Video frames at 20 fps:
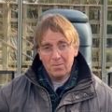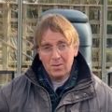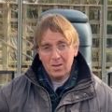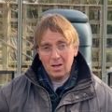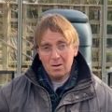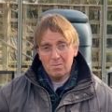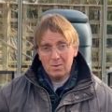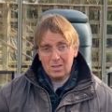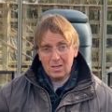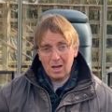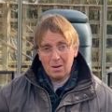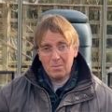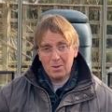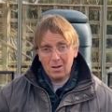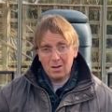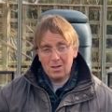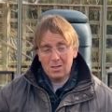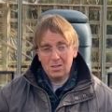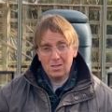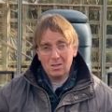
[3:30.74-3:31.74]
and
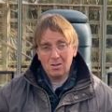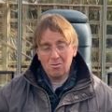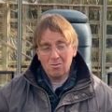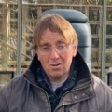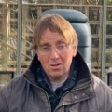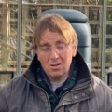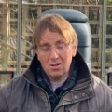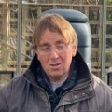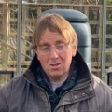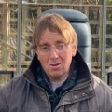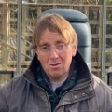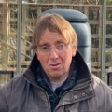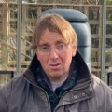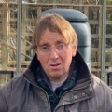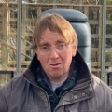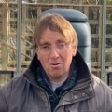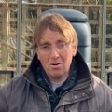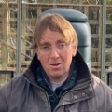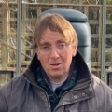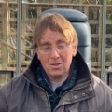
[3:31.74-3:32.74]
metabolites during the
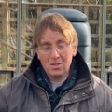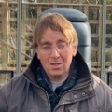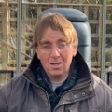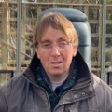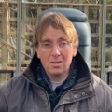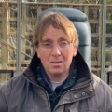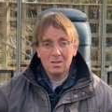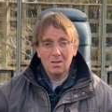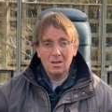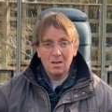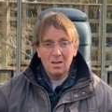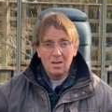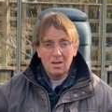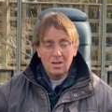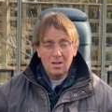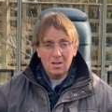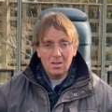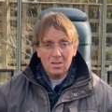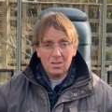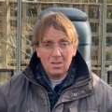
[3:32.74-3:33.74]
growing season.
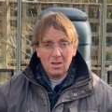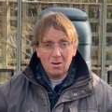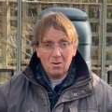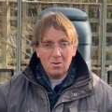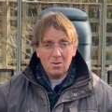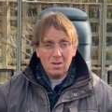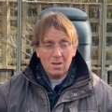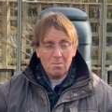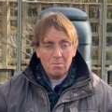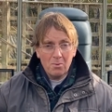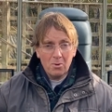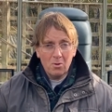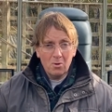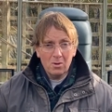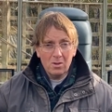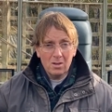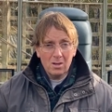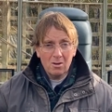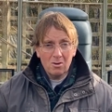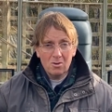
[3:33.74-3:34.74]
So the
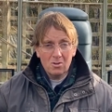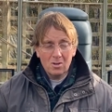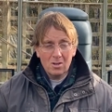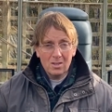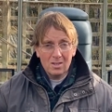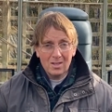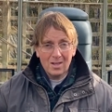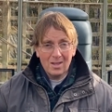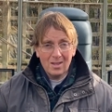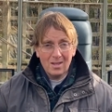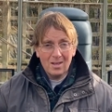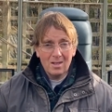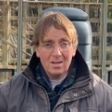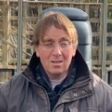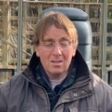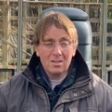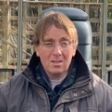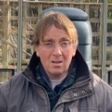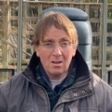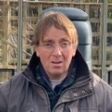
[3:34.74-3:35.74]
important nutrients in
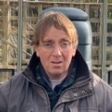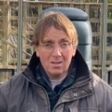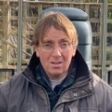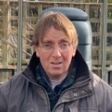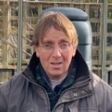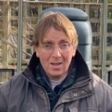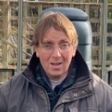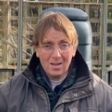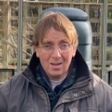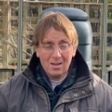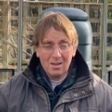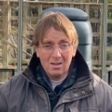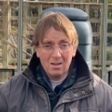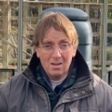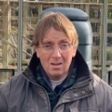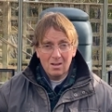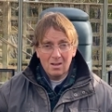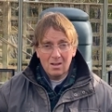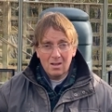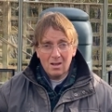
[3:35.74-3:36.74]
this are zinc
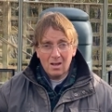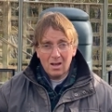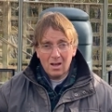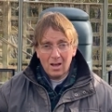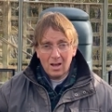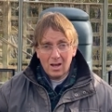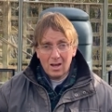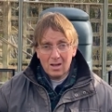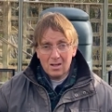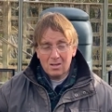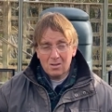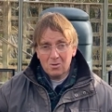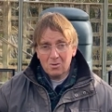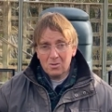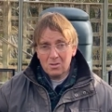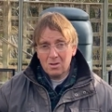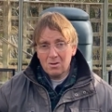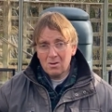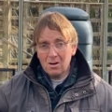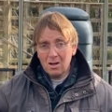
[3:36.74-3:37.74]
and
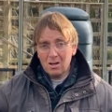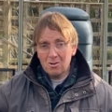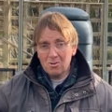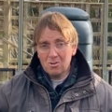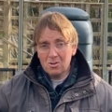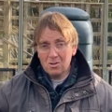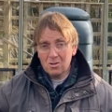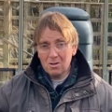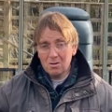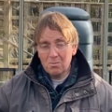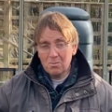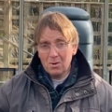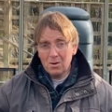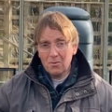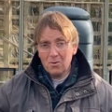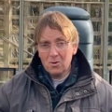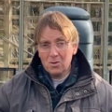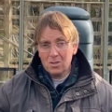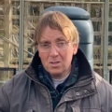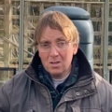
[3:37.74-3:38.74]
also nitrogen. But of
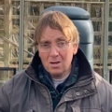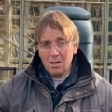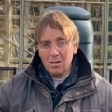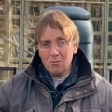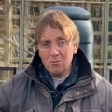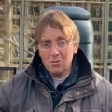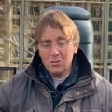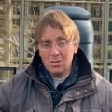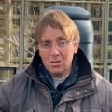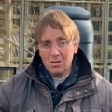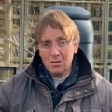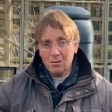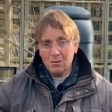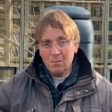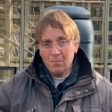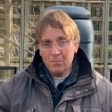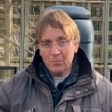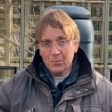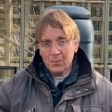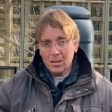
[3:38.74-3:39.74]
course, nitrogen
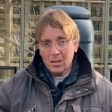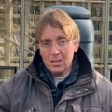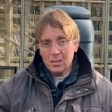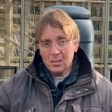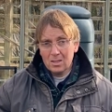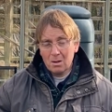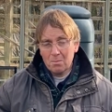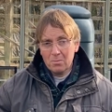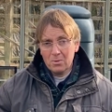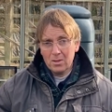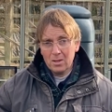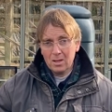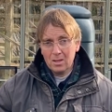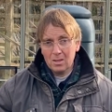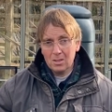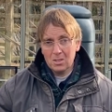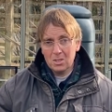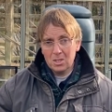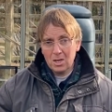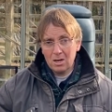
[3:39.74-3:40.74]
is something
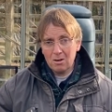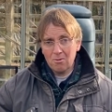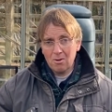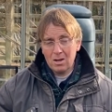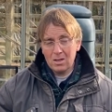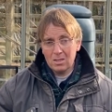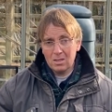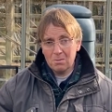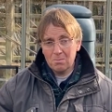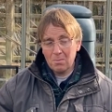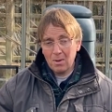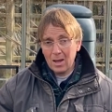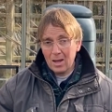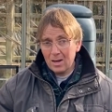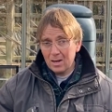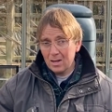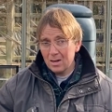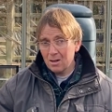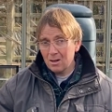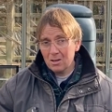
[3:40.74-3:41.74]
that's generated
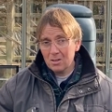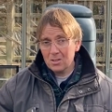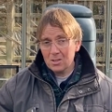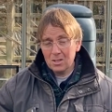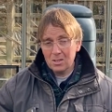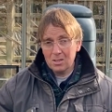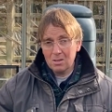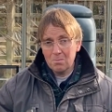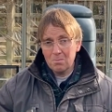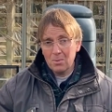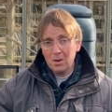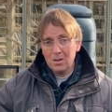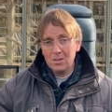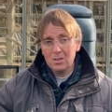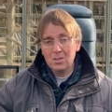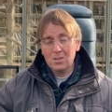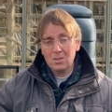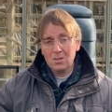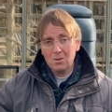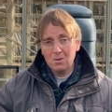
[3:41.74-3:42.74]
mainly in our system by the
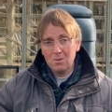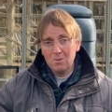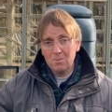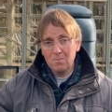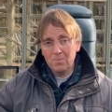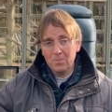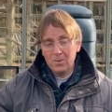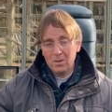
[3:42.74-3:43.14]
soil.